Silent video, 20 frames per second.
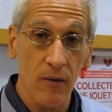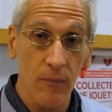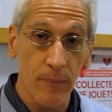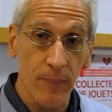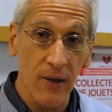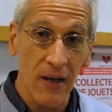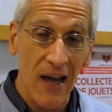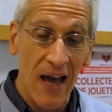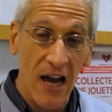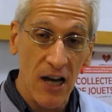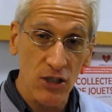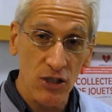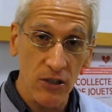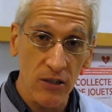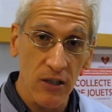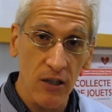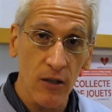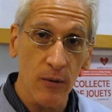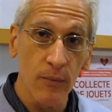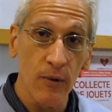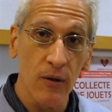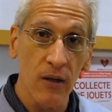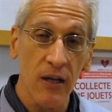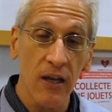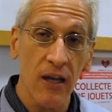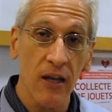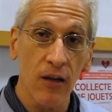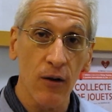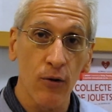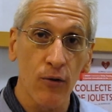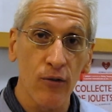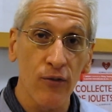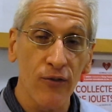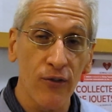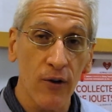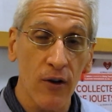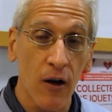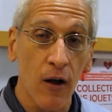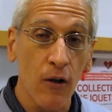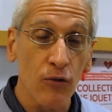but actually communicating
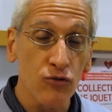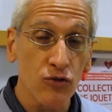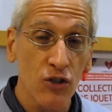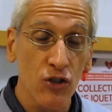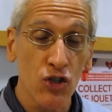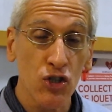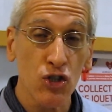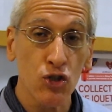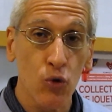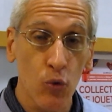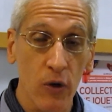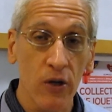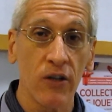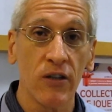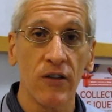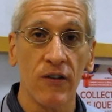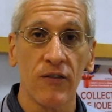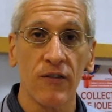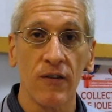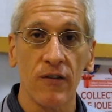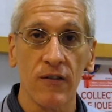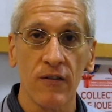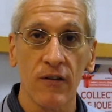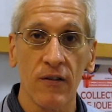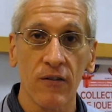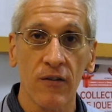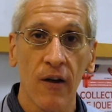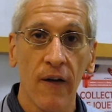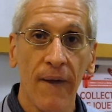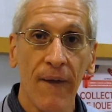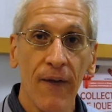over ultra short distances.